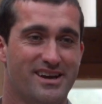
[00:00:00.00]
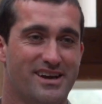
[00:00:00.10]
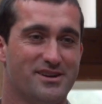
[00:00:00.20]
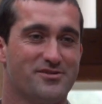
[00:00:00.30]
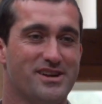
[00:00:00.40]

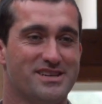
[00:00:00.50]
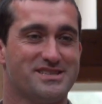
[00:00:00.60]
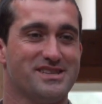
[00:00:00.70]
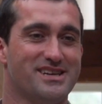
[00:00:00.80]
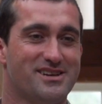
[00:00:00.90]
and to create
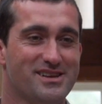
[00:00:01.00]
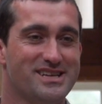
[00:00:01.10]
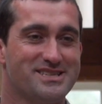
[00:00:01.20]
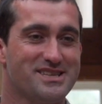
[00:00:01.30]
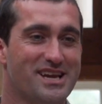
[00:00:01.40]
a
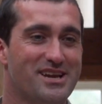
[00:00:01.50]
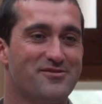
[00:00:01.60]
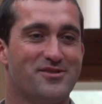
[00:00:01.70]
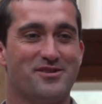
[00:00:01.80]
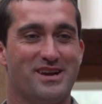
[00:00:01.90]
clean slate
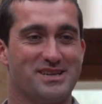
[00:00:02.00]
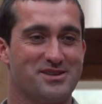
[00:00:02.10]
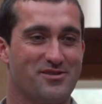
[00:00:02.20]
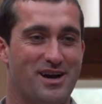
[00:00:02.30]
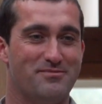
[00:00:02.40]
for your
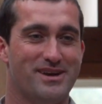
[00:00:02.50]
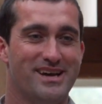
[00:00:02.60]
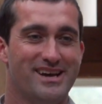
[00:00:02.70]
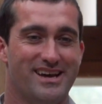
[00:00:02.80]
next crop.